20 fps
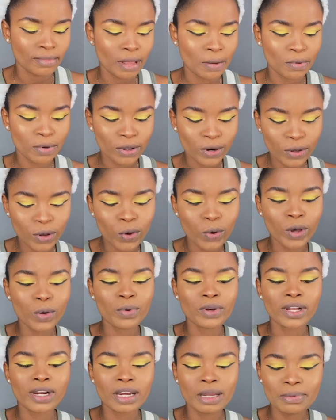I'm gonna go in
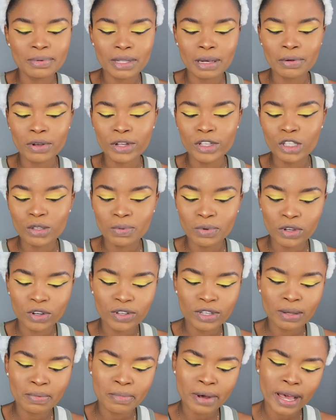with the lips. I'm going to be
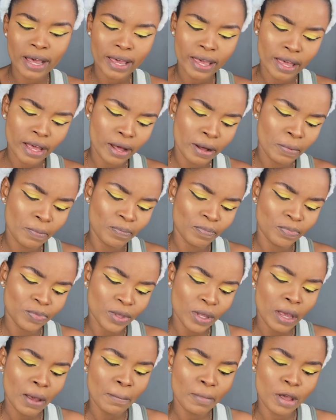using my
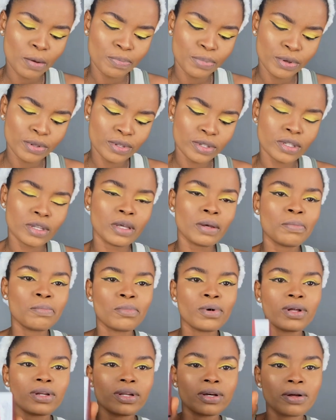my beauty
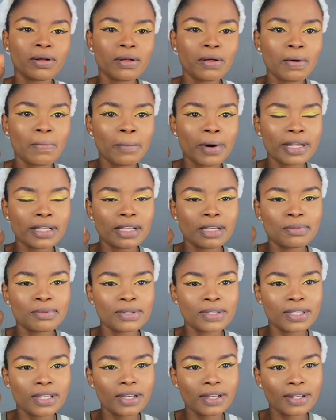model matte
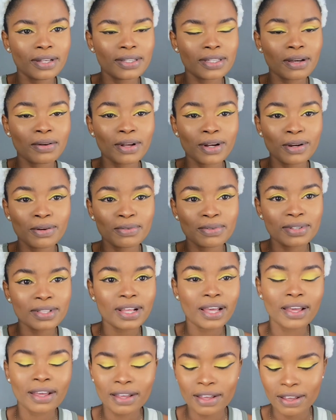lipstick. This is how it looks
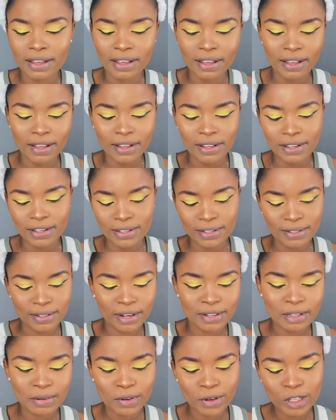like. So
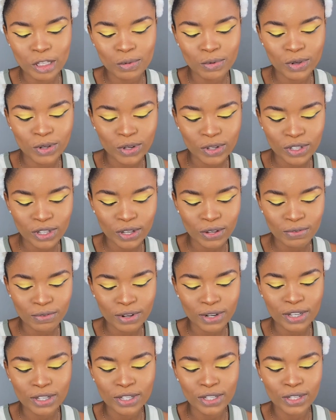that's what I'm going to be using
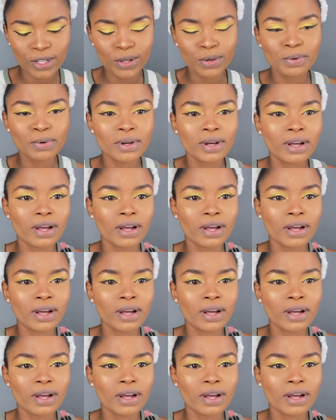for this look.